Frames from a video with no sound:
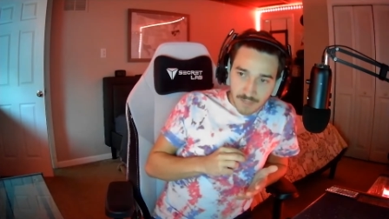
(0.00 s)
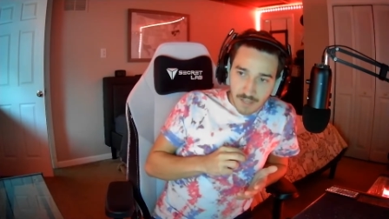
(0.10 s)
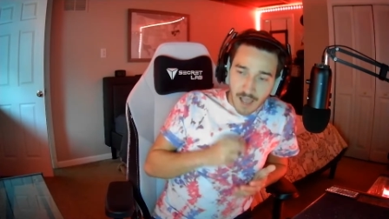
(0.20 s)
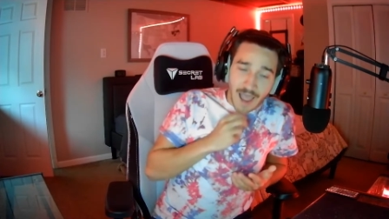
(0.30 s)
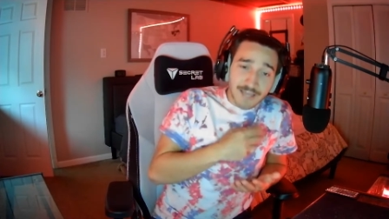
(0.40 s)

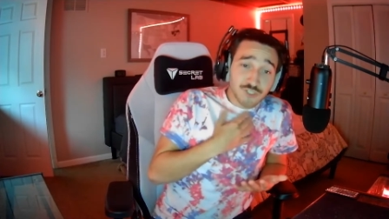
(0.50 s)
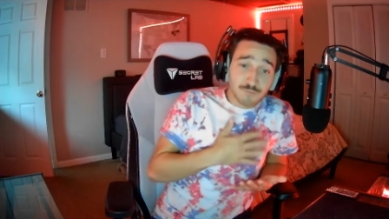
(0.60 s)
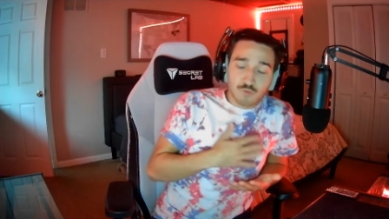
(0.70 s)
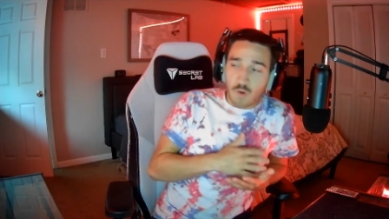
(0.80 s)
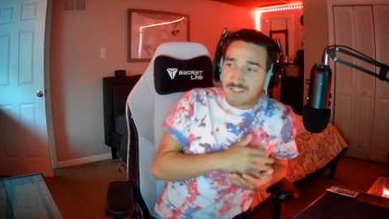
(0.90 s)
I shoot
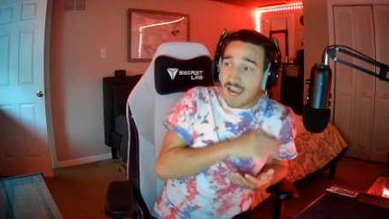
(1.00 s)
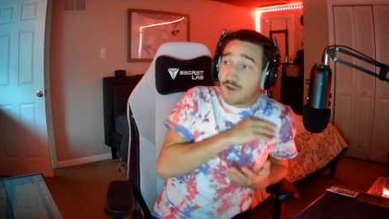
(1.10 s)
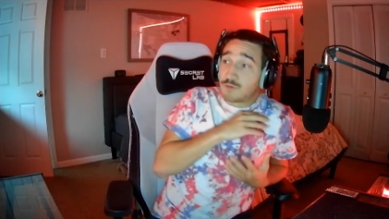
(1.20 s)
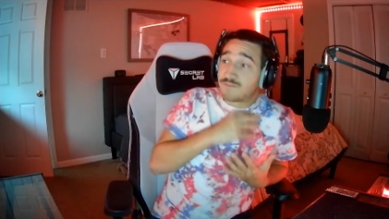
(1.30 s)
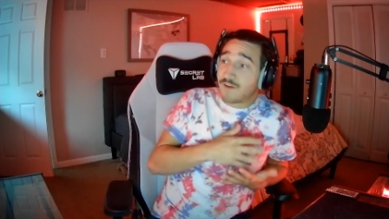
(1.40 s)
him twice. I
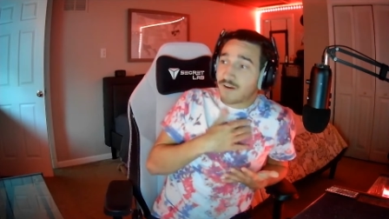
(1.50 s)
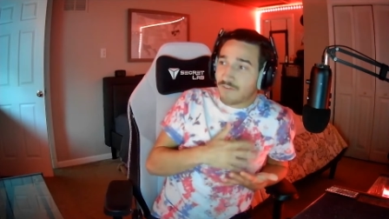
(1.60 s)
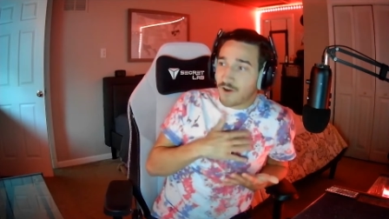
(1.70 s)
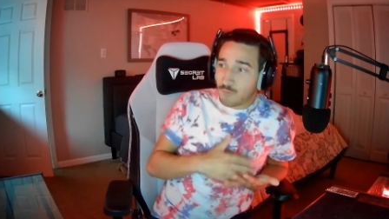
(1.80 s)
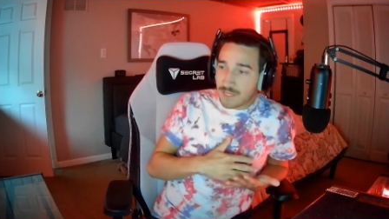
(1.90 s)
know it's very,
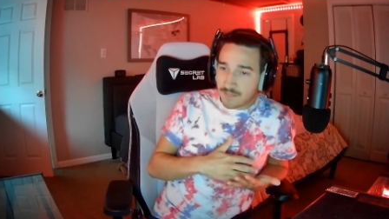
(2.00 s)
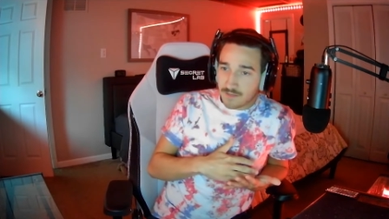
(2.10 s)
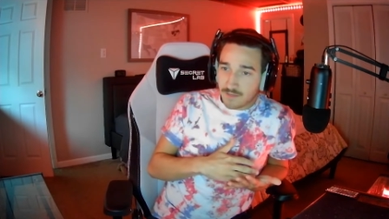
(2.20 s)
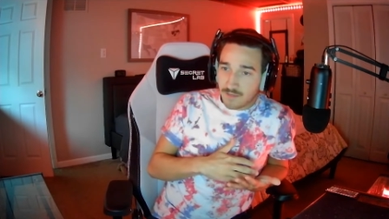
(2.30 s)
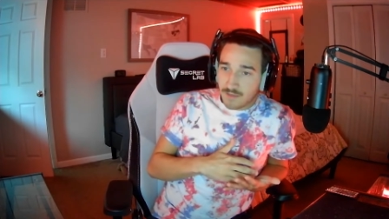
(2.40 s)
very weak.
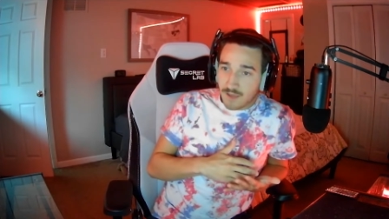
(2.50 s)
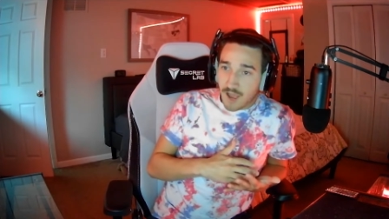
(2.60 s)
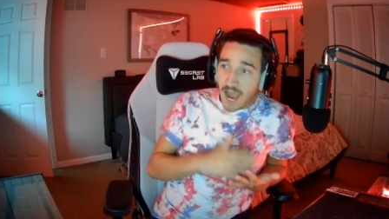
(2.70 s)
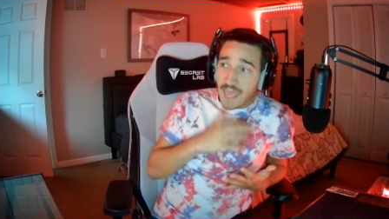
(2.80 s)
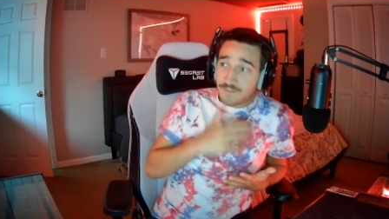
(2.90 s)

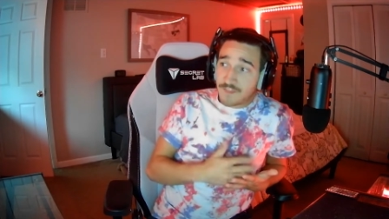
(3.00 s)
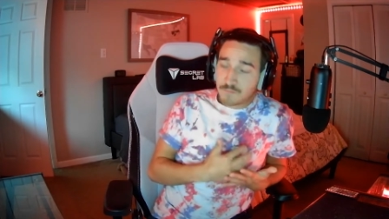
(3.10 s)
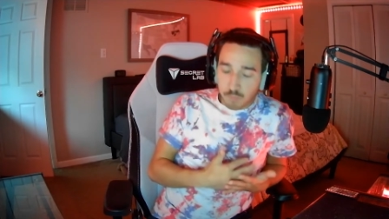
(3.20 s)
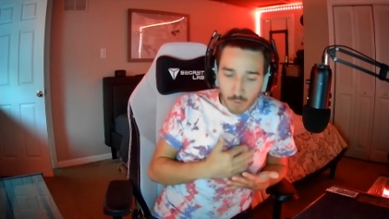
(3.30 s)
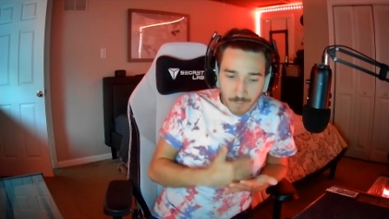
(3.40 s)
At this
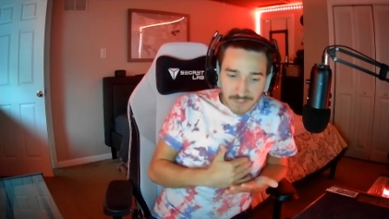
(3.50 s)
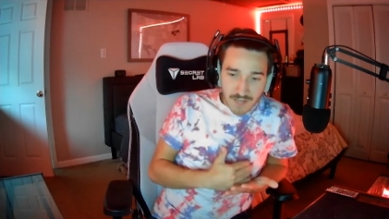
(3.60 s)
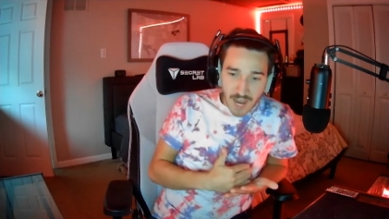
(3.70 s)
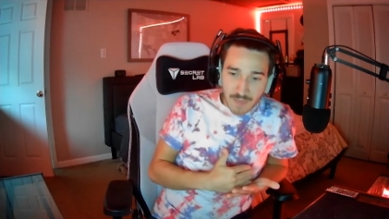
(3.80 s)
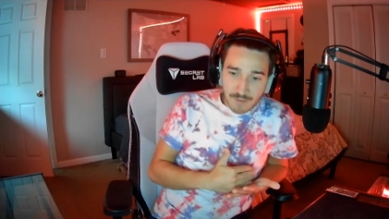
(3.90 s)
moment in
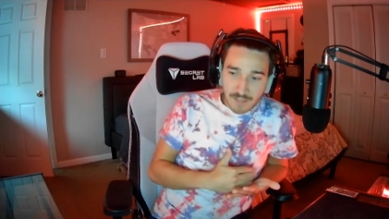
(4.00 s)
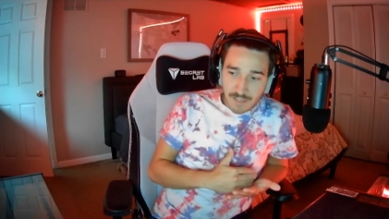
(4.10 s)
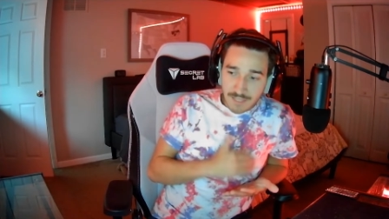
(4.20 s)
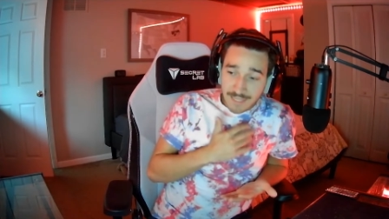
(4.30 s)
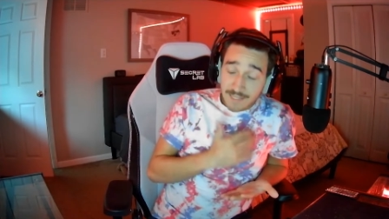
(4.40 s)
time,
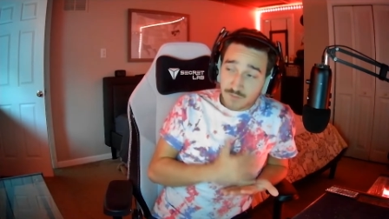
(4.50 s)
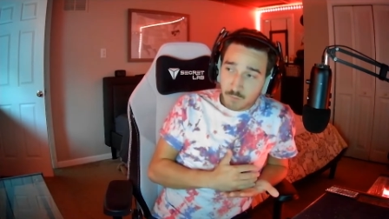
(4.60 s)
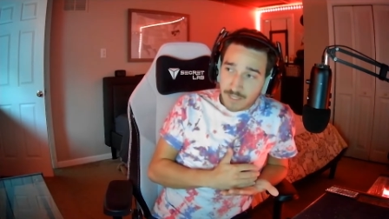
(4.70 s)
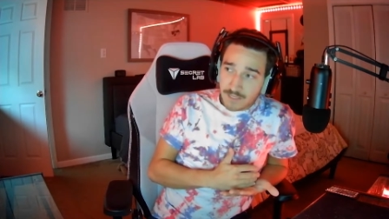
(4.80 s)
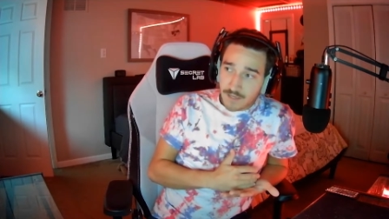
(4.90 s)
he is
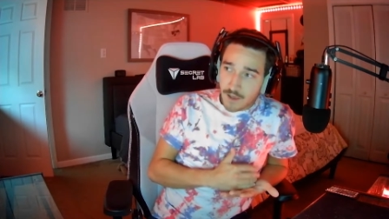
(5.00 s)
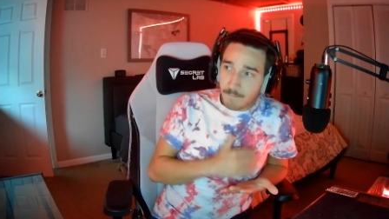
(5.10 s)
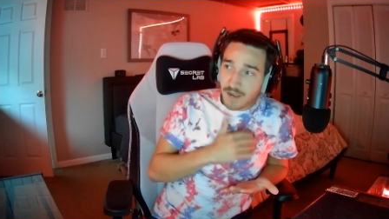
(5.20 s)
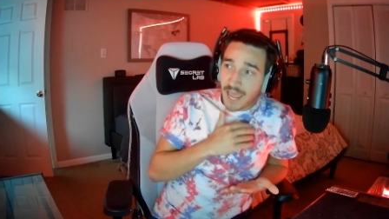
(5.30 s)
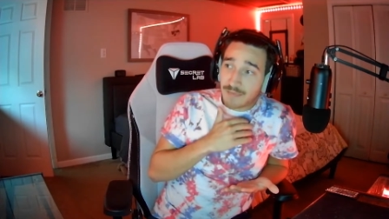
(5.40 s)
weak,
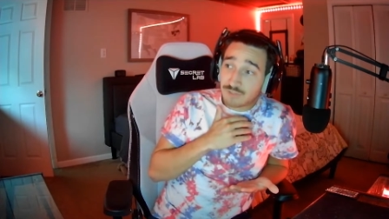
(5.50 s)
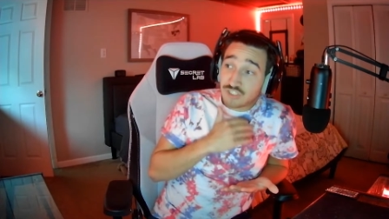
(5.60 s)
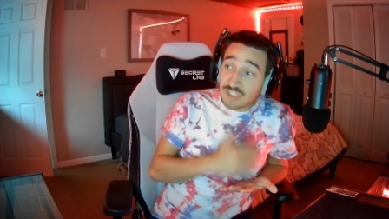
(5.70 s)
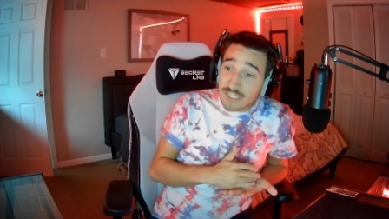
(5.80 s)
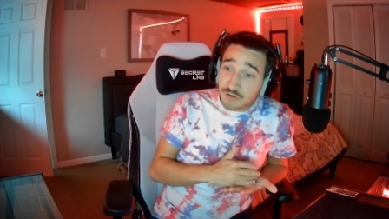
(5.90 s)
but I am
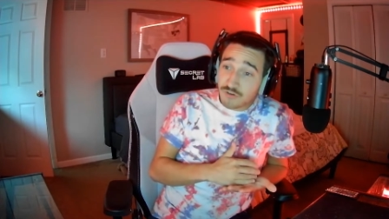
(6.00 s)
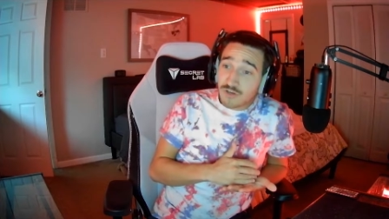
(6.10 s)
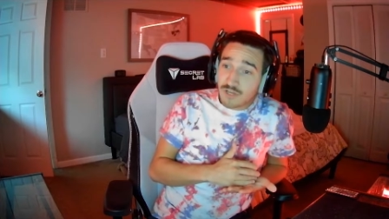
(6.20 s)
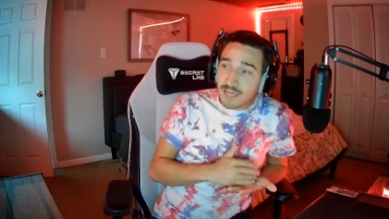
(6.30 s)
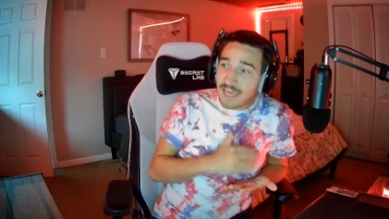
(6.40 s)
still
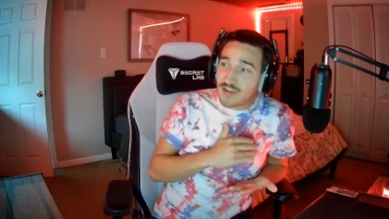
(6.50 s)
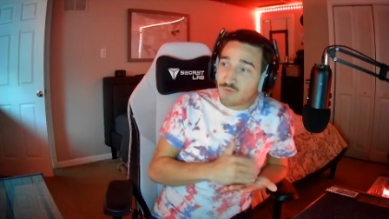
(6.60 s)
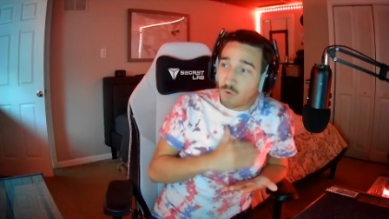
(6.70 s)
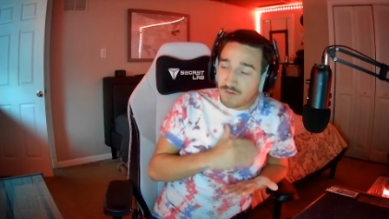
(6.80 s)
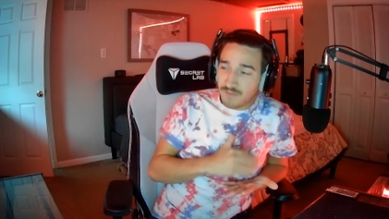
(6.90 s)
in a
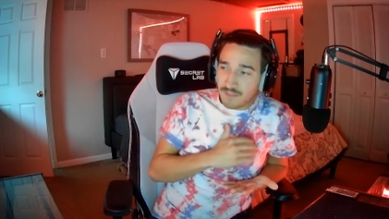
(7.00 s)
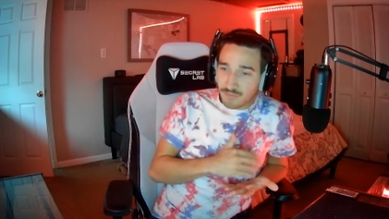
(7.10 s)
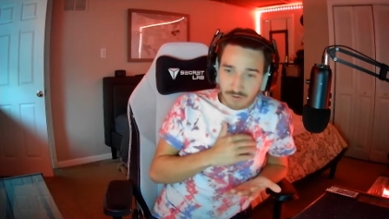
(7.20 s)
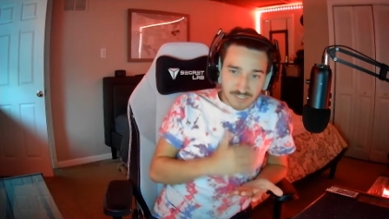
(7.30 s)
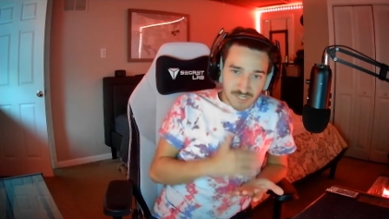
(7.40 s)

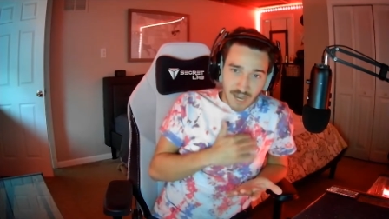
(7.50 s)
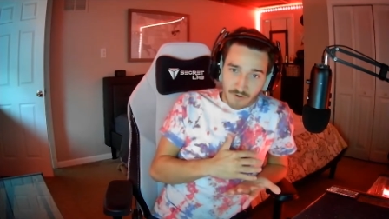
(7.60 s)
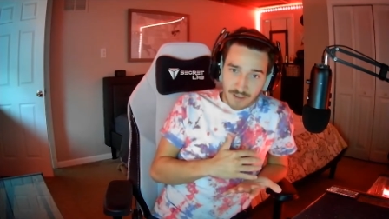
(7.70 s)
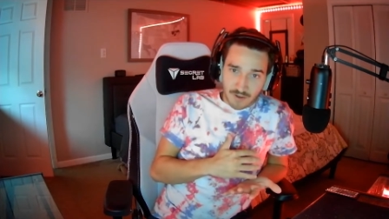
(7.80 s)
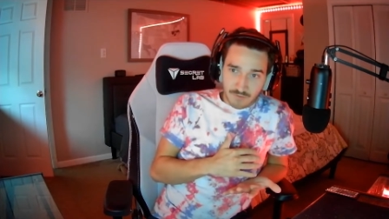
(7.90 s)
1v3
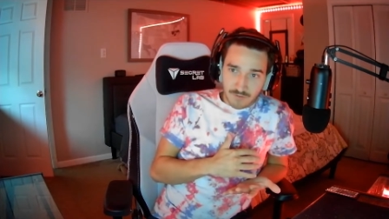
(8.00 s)
scenario.